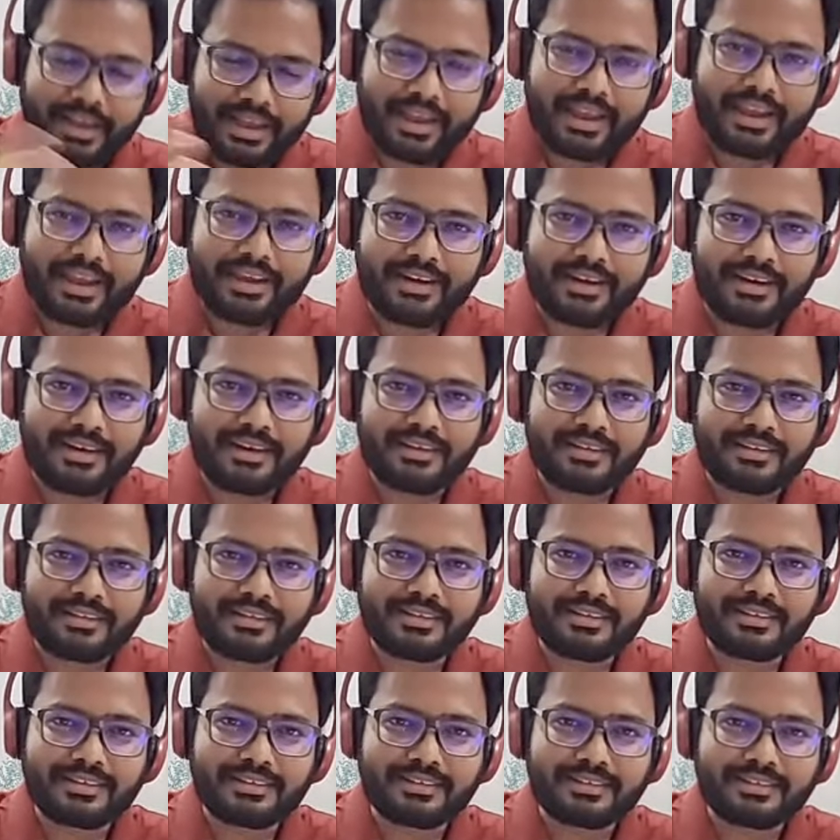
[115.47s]
in
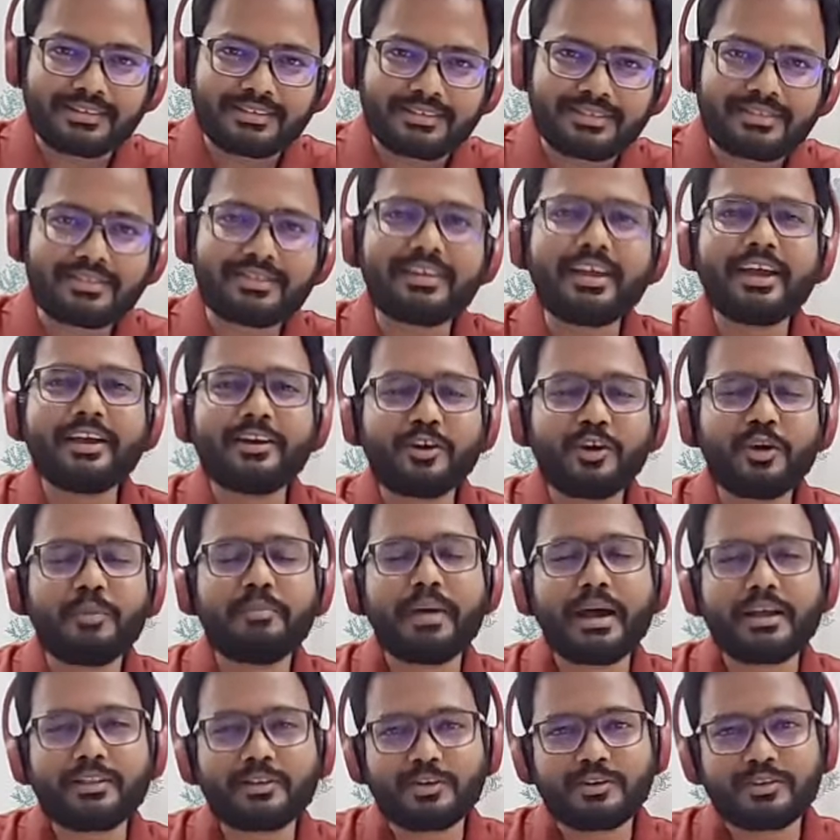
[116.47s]
the
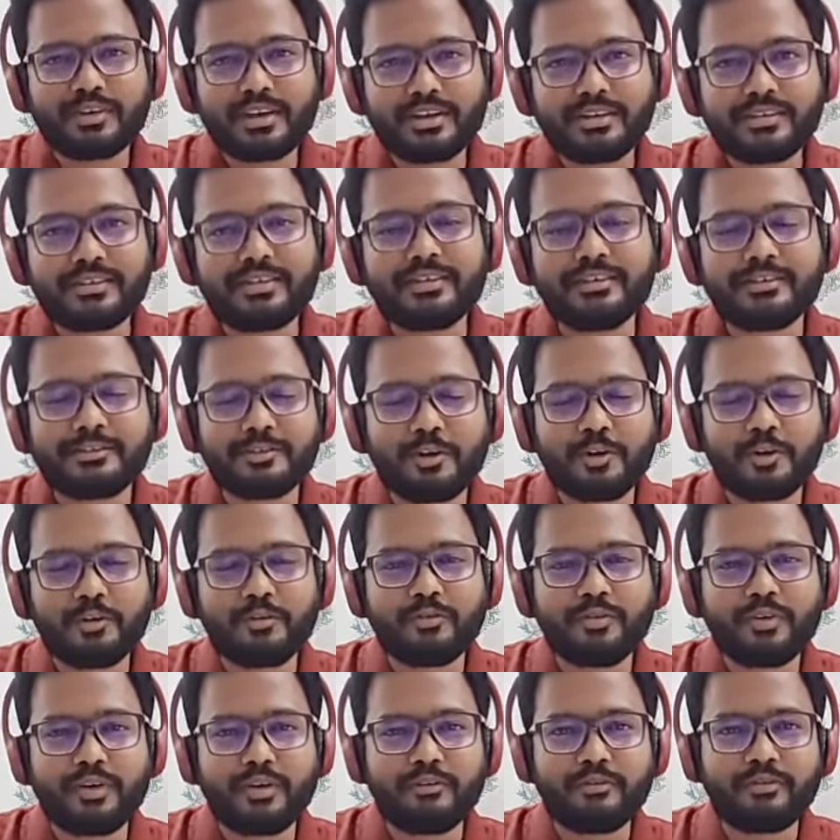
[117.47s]
etiopathogenesis
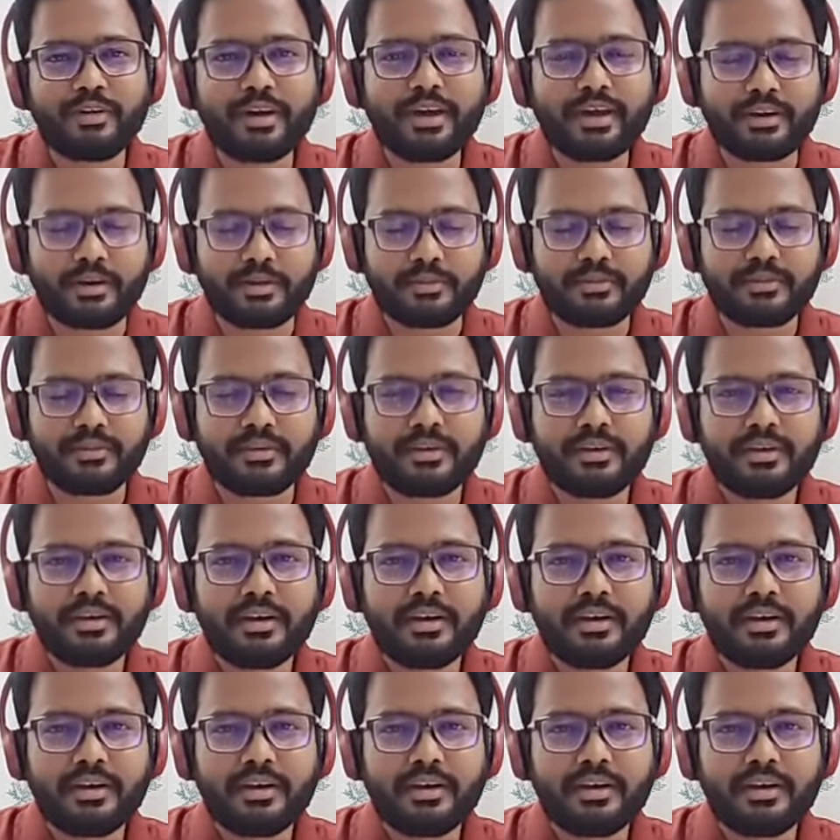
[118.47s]
of uh, flare-ups